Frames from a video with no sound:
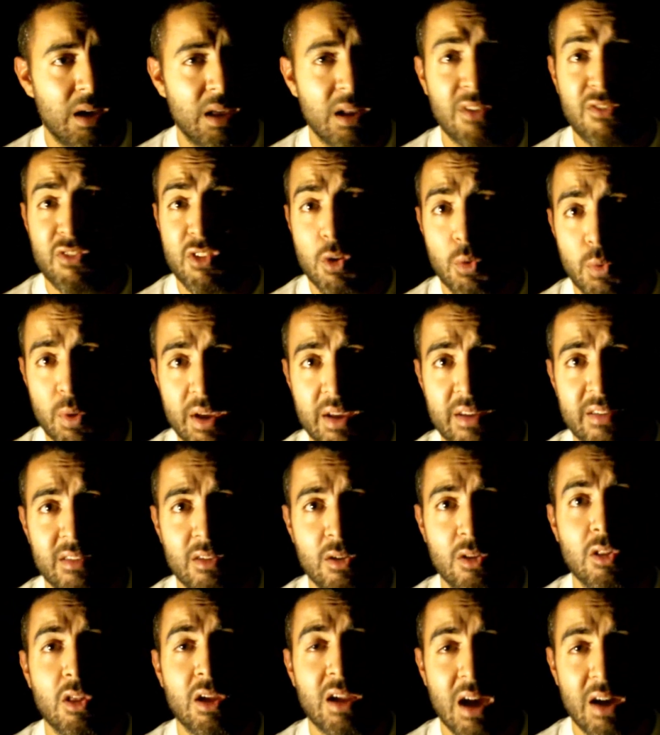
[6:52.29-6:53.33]
in a few weeks,
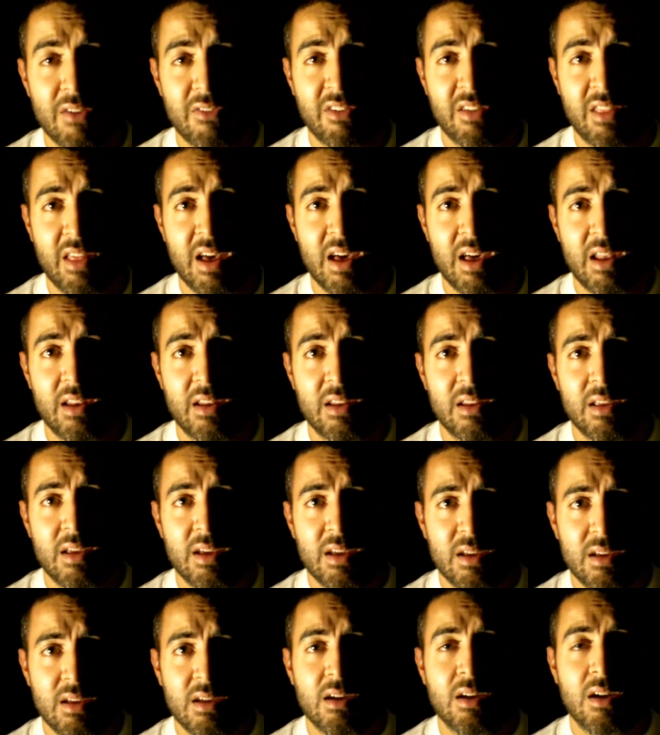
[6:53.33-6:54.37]
so look out for that.
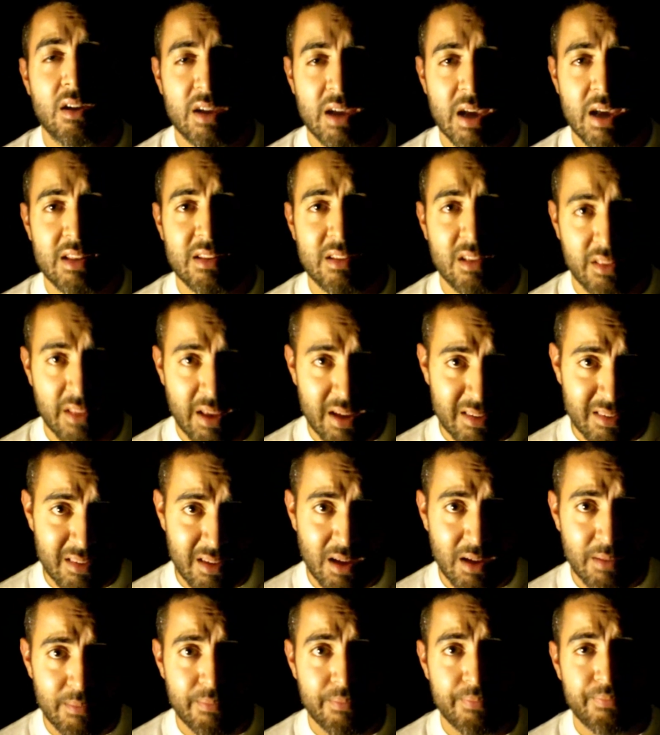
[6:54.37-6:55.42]
Okay, until next
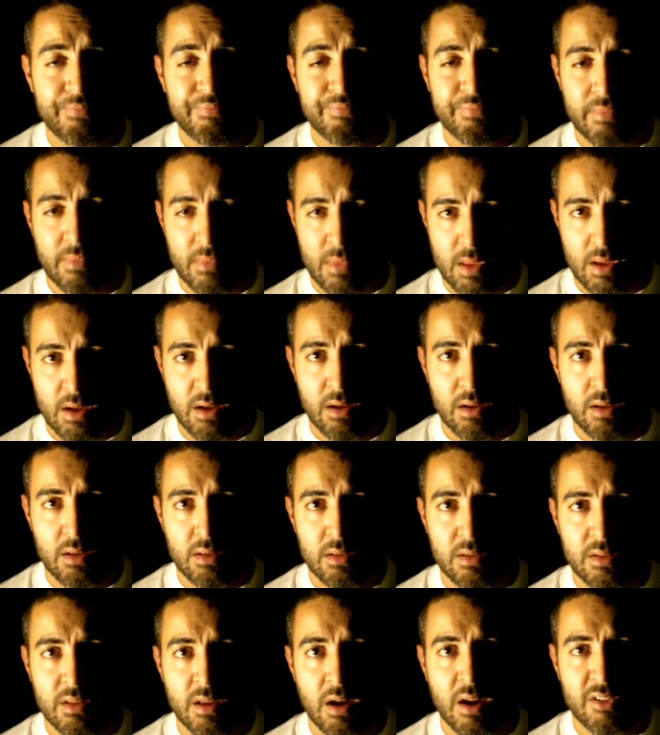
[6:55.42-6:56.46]
time,
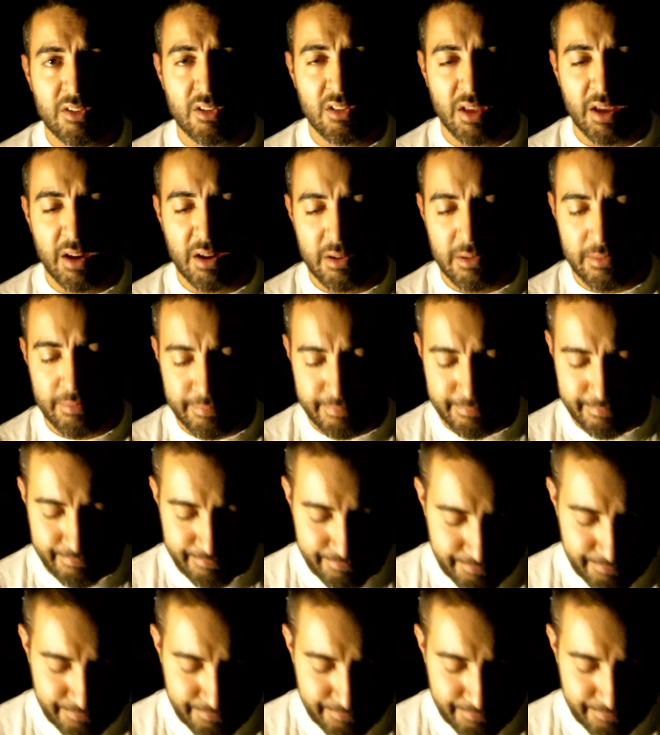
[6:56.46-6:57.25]
talk to you later.